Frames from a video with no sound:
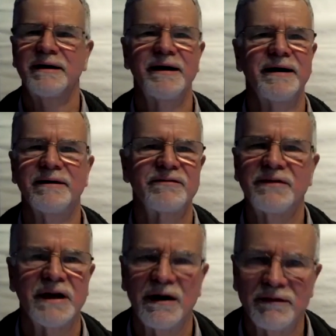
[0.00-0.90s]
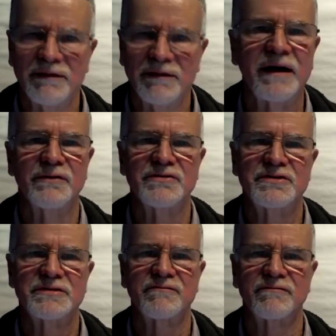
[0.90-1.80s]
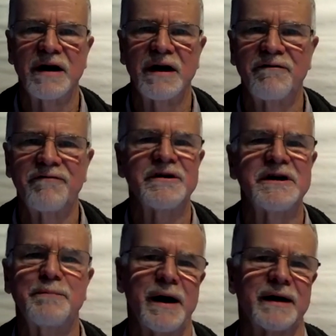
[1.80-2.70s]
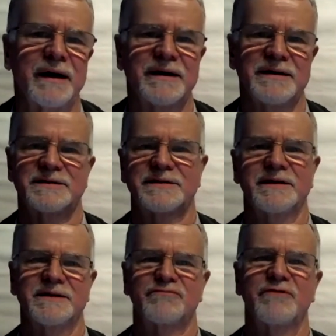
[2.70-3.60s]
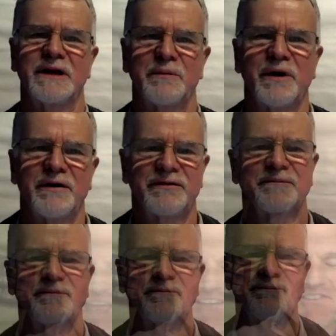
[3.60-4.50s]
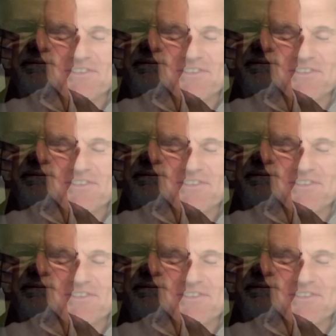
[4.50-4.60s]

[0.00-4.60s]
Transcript: it's, to hear that feedback is really worth it.